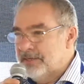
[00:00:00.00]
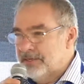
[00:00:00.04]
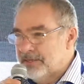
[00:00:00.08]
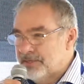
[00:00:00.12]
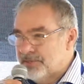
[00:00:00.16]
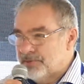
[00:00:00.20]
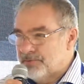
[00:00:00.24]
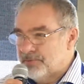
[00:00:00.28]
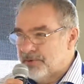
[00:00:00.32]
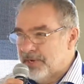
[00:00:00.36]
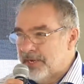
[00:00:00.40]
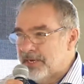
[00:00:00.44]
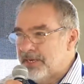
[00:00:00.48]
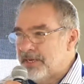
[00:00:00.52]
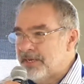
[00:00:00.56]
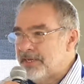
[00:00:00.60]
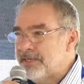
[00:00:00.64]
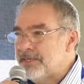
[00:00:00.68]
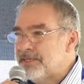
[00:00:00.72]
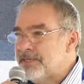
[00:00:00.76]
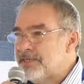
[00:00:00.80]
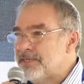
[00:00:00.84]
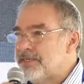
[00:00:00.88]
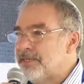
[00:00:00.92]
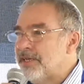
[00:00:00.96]

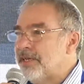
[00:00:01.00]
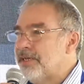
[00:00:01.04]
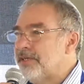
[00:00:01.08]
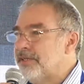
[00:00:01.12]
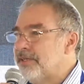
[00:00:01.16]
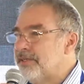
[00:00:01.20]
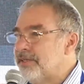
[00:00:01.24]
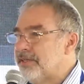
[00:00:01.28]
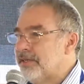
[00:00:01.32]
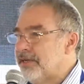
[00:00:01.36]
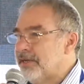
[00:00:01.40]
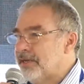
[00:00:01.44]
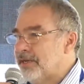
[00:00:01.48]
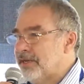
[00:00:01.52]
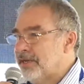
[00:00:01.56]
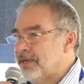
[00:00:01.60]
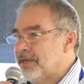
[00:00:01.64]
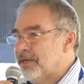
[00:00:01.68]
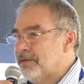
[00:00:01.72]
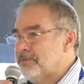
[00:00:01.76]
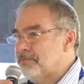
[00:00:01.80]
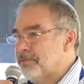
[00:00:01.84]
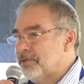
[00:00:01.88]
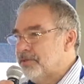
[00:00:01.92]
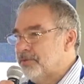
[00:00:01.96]
Israelis
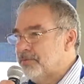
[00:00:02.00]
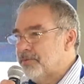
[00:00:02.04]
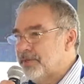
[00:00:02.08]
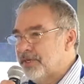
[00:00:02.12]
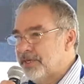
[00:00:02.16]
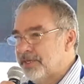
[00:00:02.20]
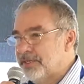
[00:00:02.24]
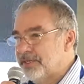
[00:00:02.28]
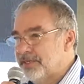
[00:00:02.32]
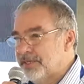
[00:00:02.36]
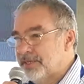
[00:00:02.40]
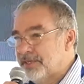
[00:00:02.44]
and between